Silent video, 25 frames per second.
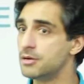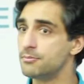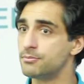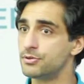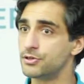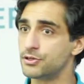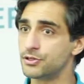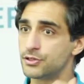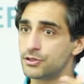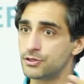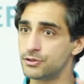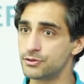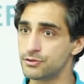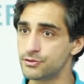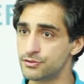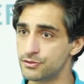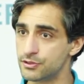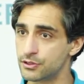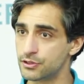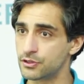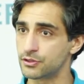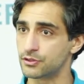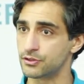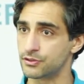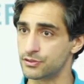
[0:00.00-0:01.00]
but use
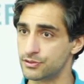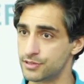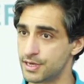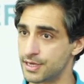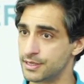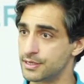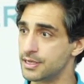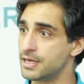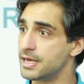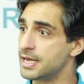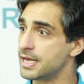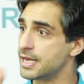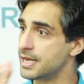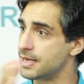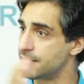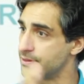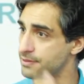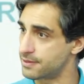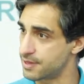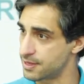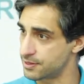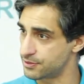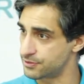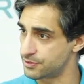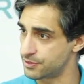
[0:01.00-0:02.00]
the content in
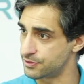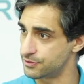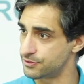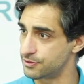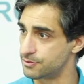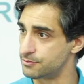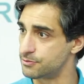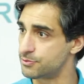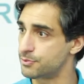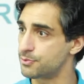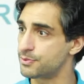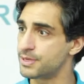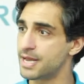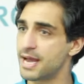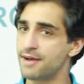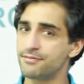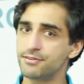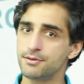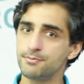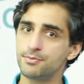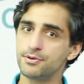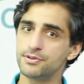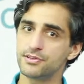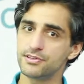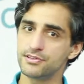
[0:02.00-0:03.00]
their systems. So we have
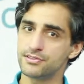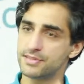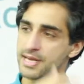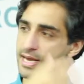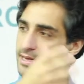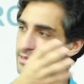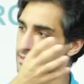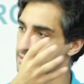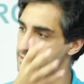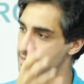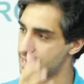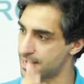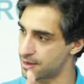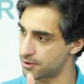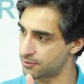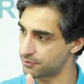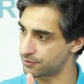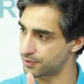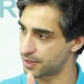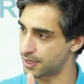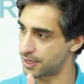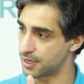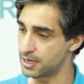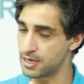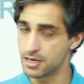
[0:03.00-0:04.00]
to put the standards out
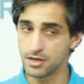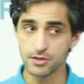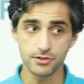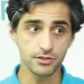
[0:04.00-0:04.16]
there.